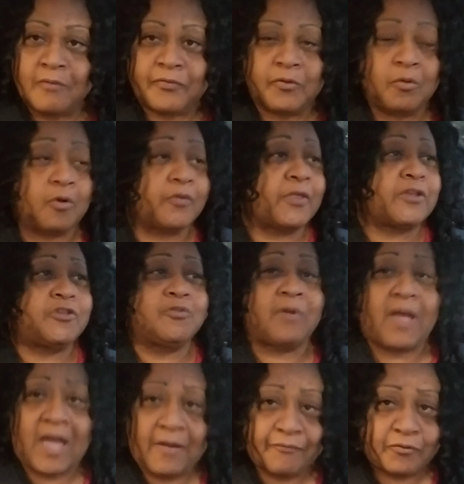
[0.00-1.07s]
through or that you
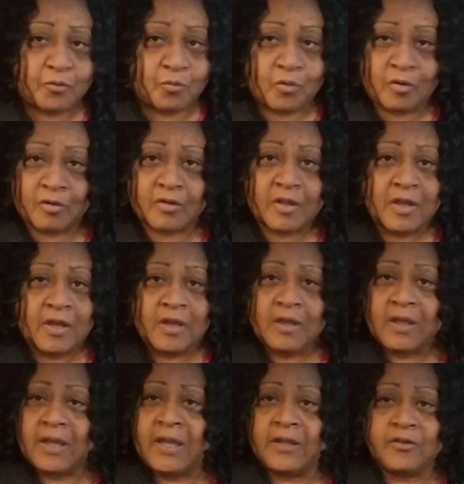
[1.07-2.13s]
have to work
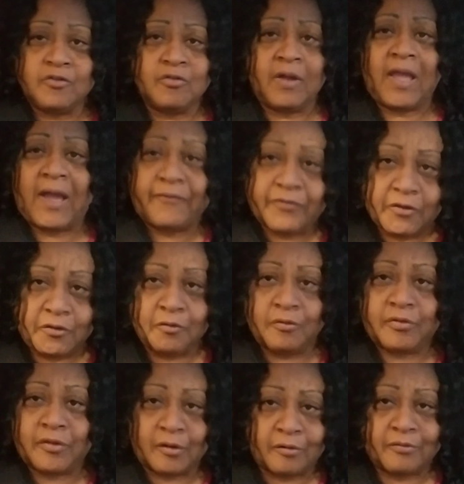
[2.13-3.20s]
and you have to do
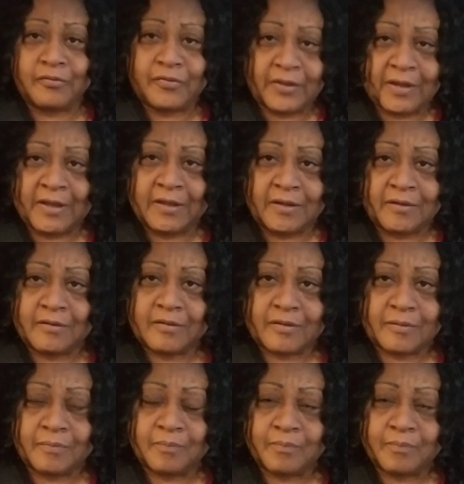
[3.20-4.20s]
certain things